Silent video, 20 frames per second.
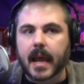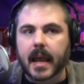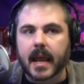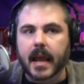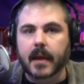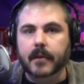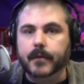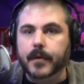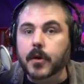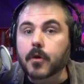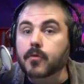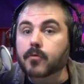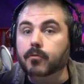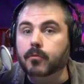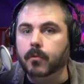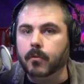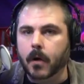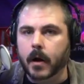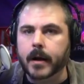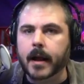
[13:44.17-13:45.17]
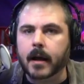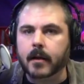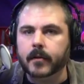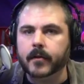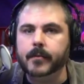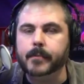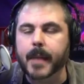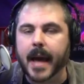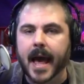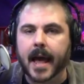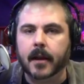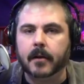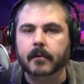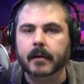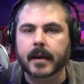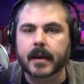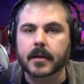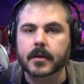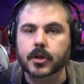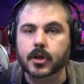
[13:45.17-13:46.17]
if you run out of
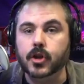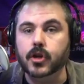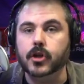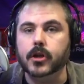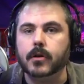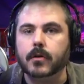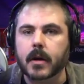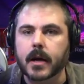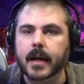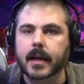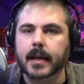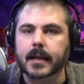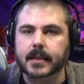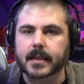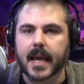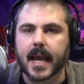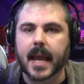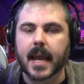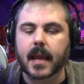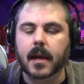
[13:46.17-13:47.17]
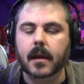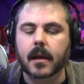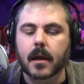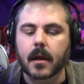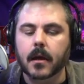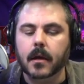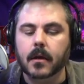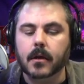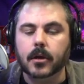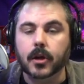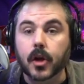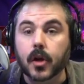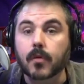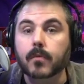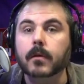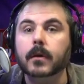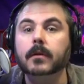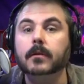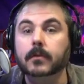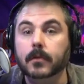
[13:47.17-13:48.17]
batteries during a take, you
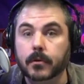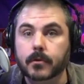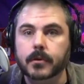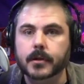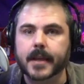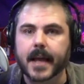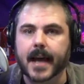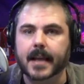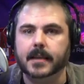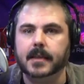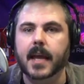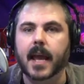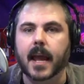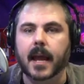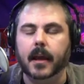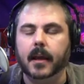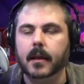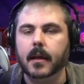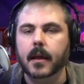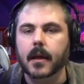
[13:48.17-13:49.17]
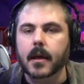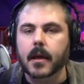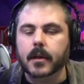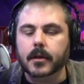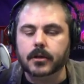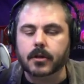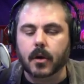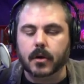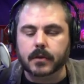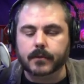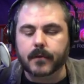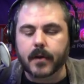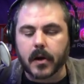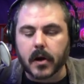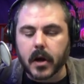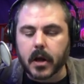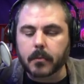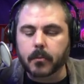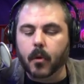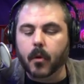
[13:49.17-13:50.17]
will lose that take. So it's
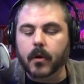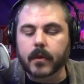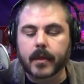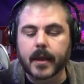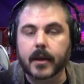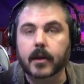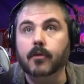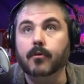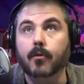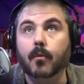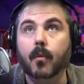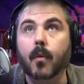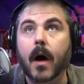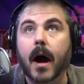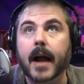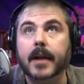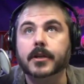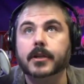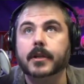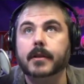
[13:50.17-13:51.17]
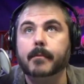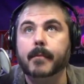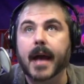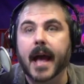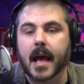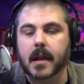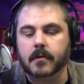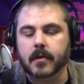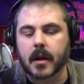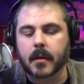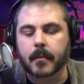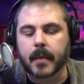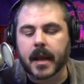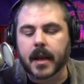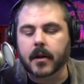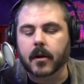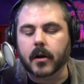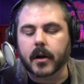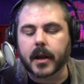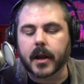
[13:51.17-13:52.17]
very important that you watch the battery
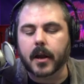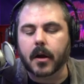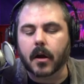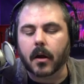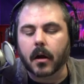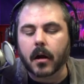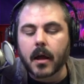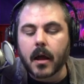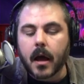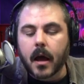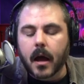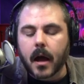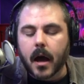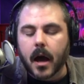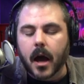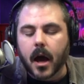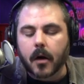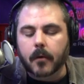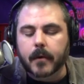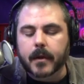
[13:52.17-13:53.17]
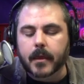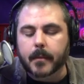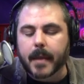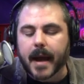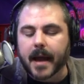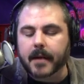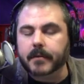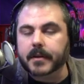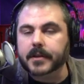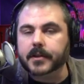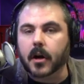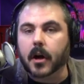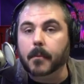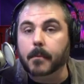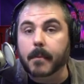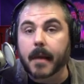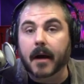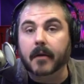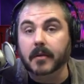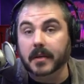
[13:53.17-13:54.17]
meter here. When the batteries are
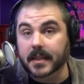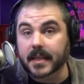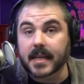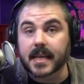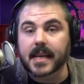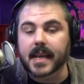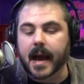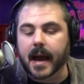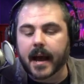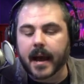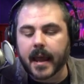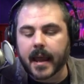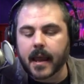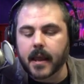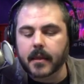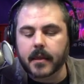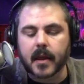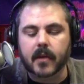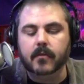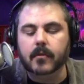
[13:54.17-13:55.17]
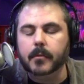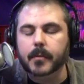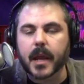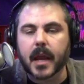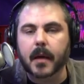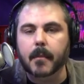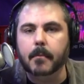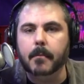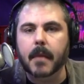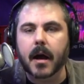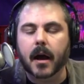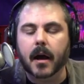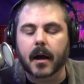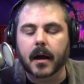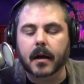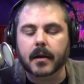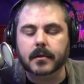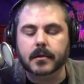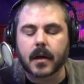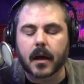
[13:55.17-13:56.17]
about to die, there will be
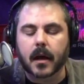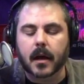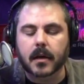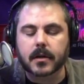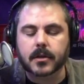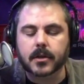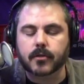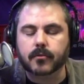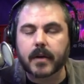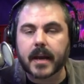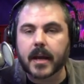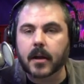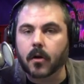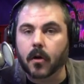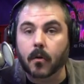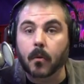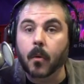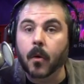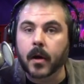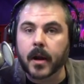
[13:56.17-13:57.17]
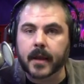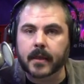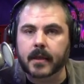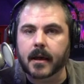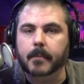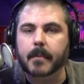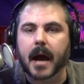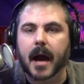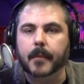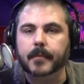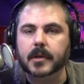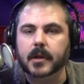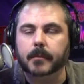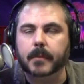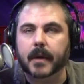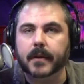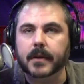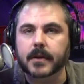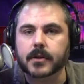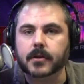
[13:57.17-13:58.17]
a screen, or a warning that pops
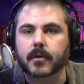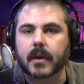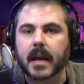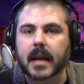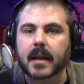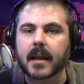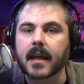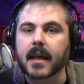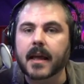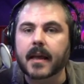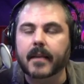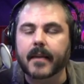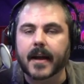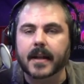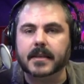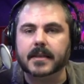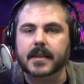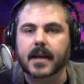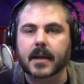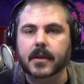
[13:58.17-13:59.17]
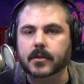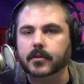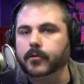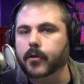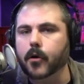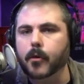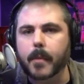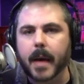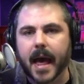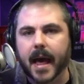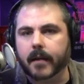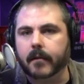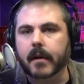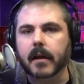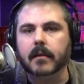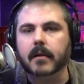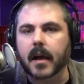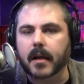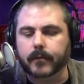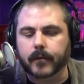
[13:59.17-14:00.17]
up on the screen that says low
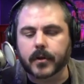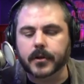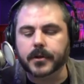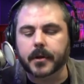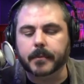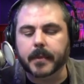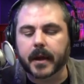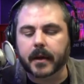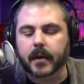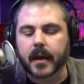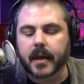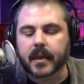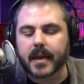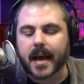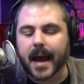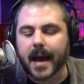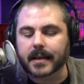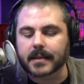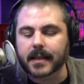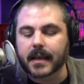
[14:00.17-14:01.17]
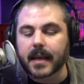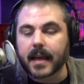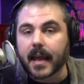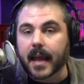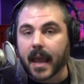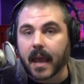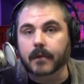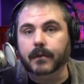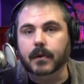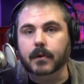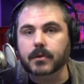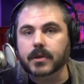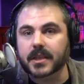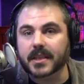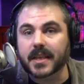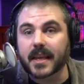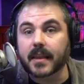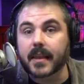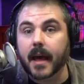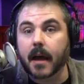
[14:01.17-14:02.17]
battery life or something like that. If you
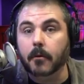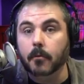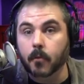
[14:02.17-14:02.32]
see that